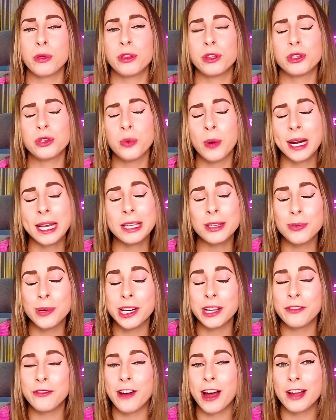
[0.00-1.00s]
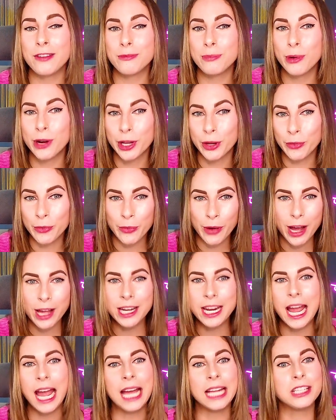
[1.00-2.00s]
the twenty twenty-five point
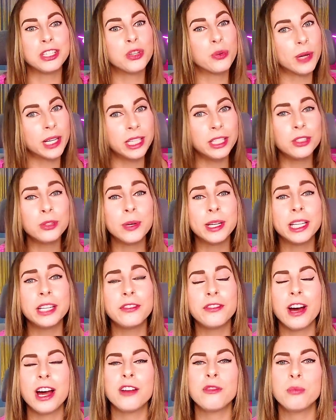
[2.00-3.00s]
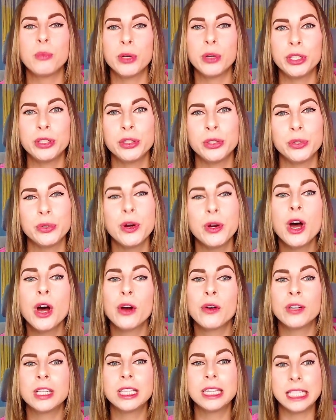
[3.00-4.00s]
one and twenty twenty-five point two
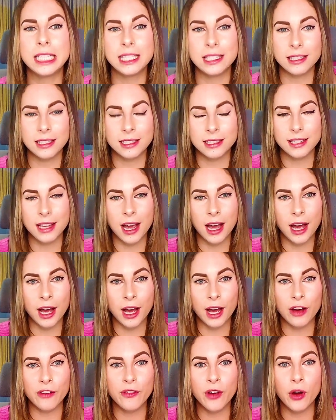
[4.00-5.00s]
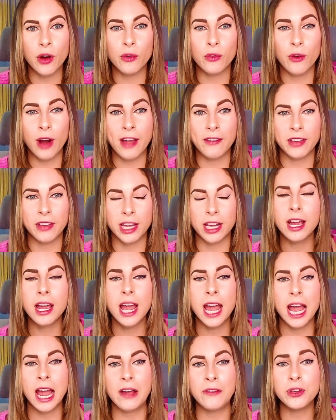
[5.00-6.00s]
releases of Revit.
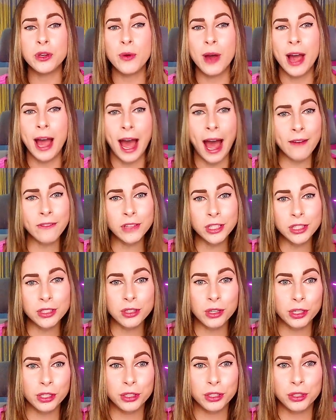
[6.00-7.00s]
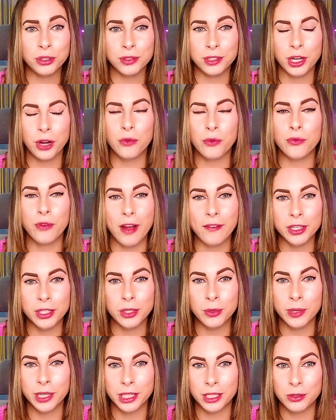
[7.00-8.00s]
If you haven't started using Revit
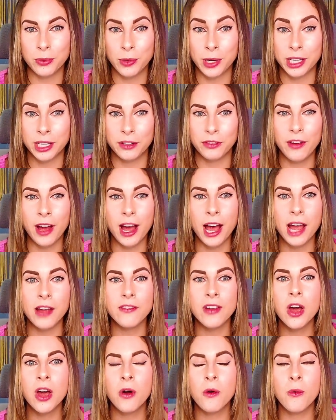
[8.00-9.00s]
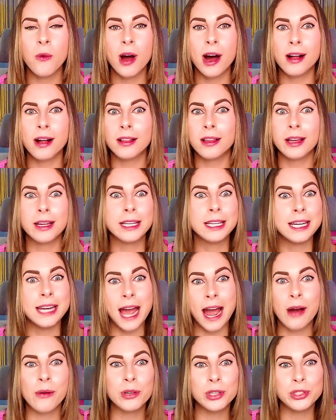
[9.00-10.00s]
twenty twenty-five, well,
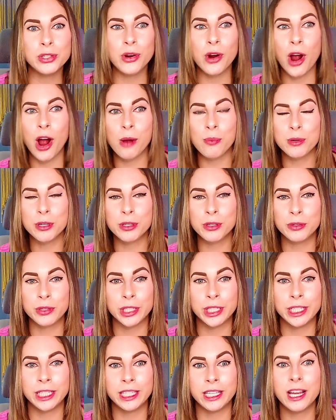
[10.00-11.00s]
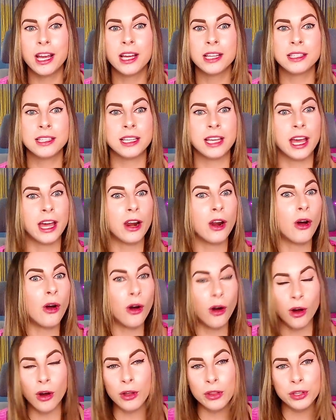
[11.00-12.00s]
now is your opportunity to get
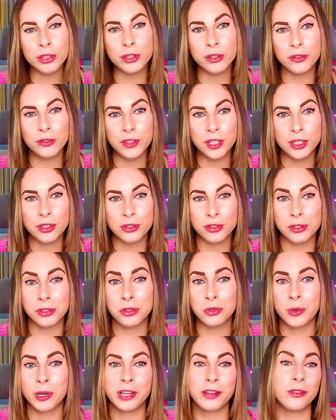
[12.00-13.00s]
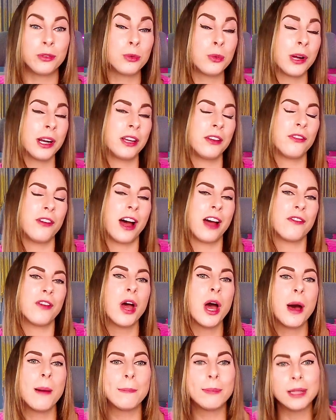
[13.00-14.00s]
all the new features in twenty twenty-five,
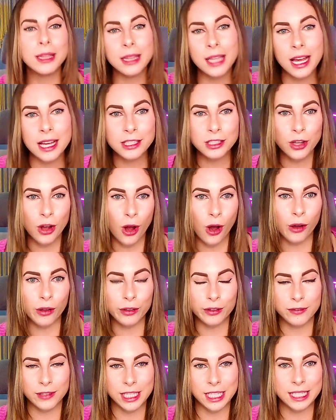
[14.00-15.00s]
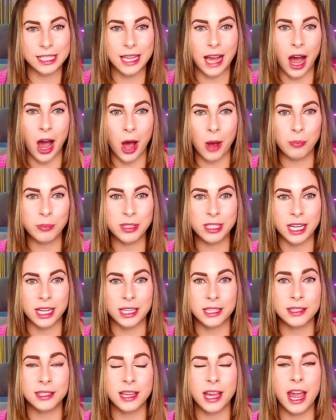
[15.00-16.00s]
plus all of these
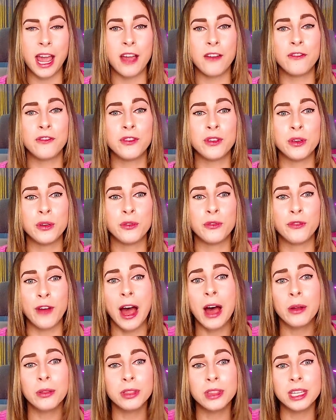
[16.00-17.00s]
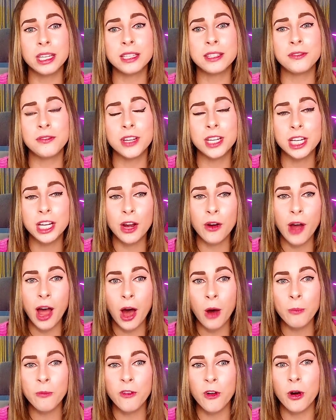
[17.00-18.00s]
updates. If you found this video
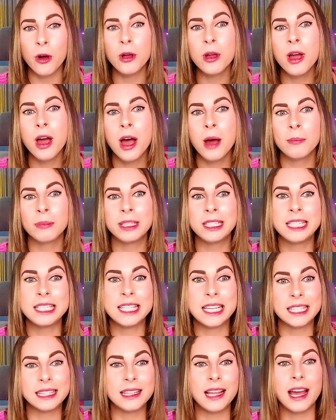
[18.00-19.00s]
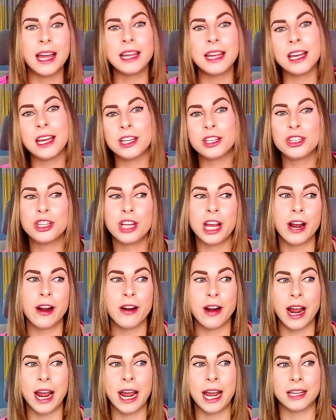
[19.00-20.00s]
helpful, please like,
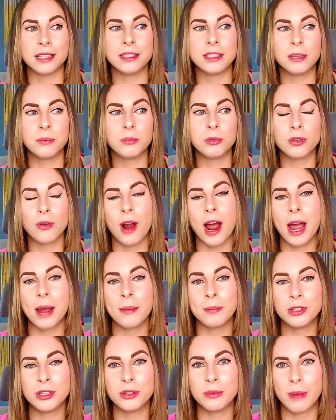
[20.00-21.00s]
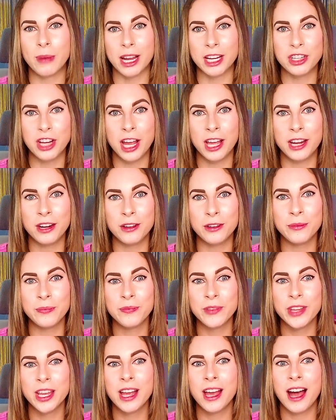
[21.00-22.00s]
share, and subscribe to my channel.
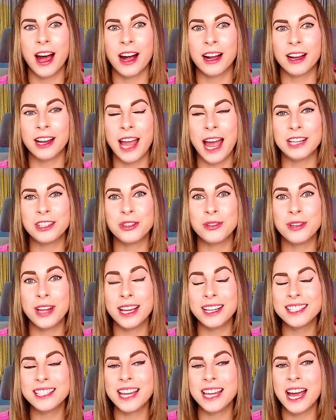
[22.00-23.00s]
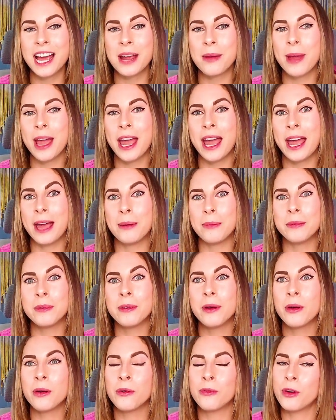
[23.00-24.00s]
I'll catch you next time, and
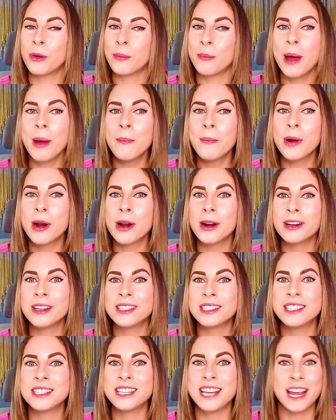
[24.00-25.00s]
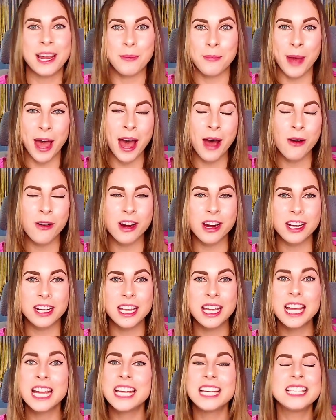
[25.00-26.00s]
remember, stay
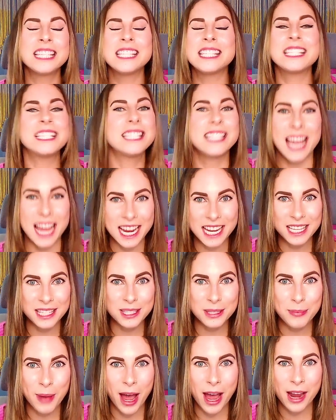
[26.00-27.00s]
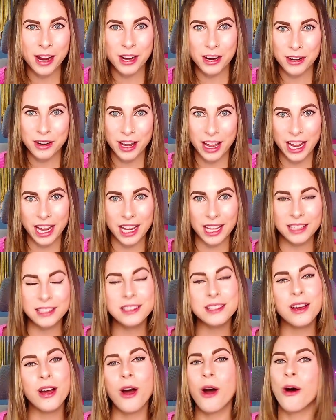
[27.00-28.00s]
empowered, stay inspired,
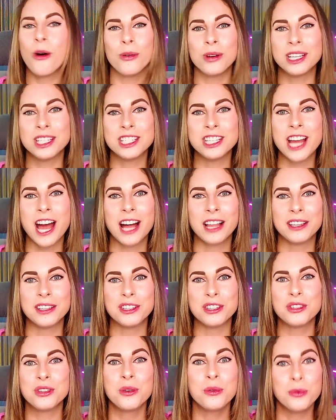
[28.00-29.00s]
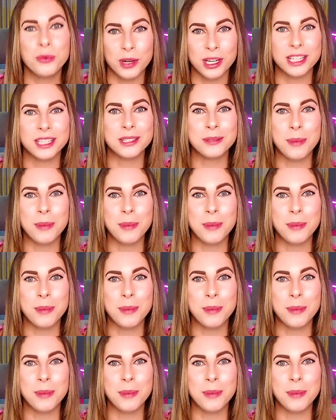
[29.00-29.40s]
and always challenge what is